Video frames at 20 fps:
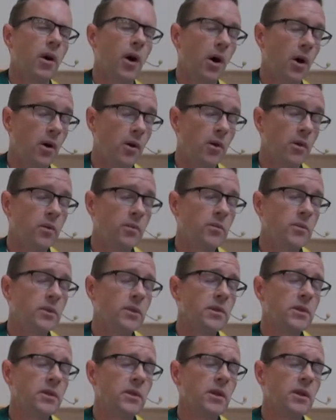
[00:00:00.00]
homes,
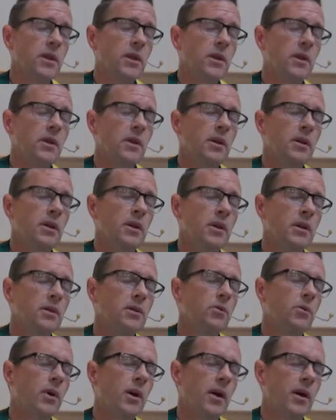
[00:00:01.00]

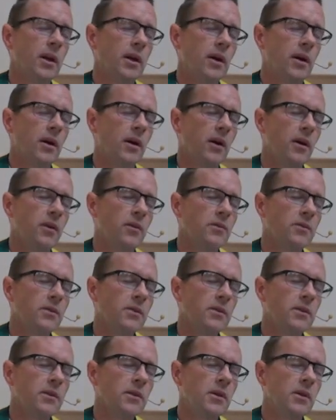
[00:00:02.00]
into our
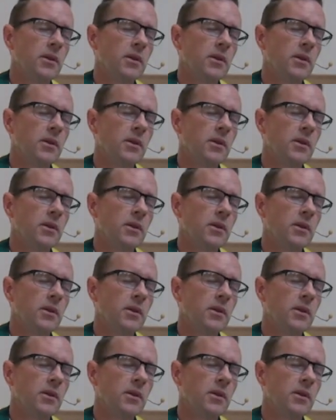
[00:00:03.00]
lives,